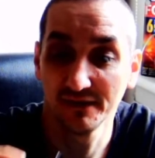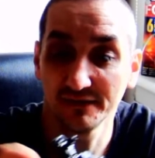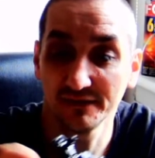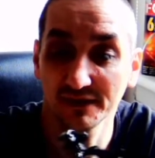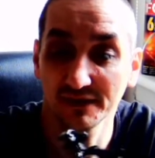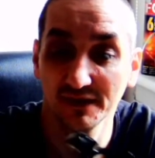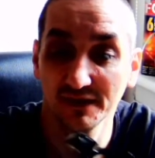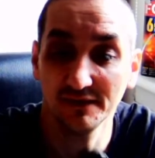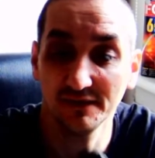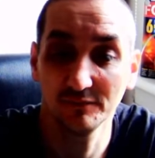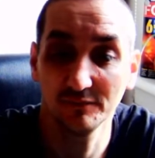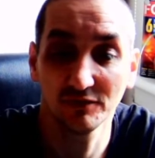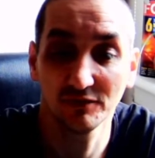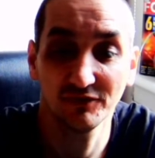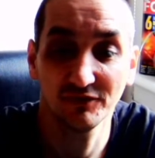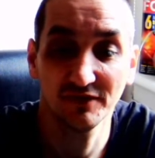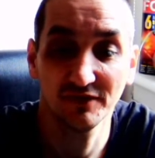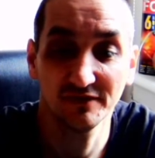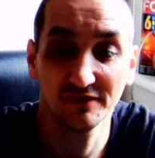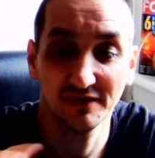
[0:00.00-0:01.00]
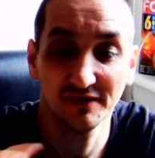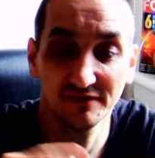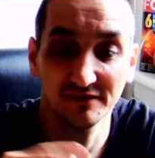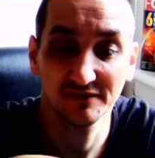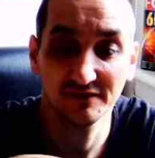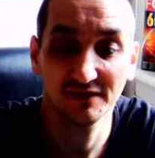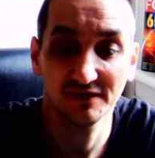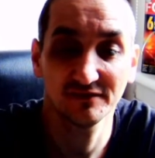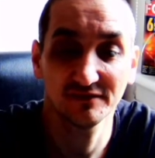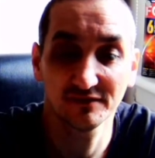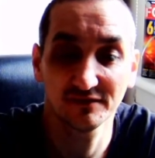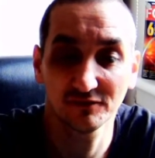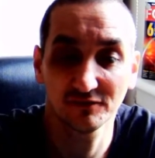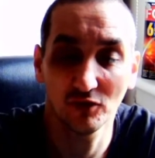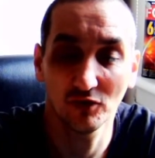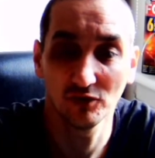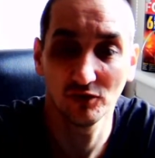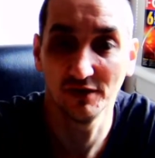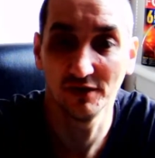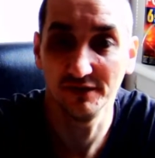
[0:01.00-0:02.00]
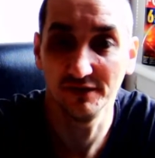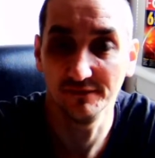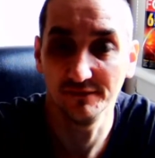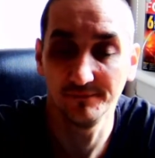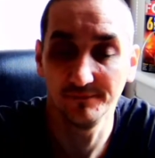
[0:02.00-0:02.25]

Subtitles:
cables, yes, that's all in.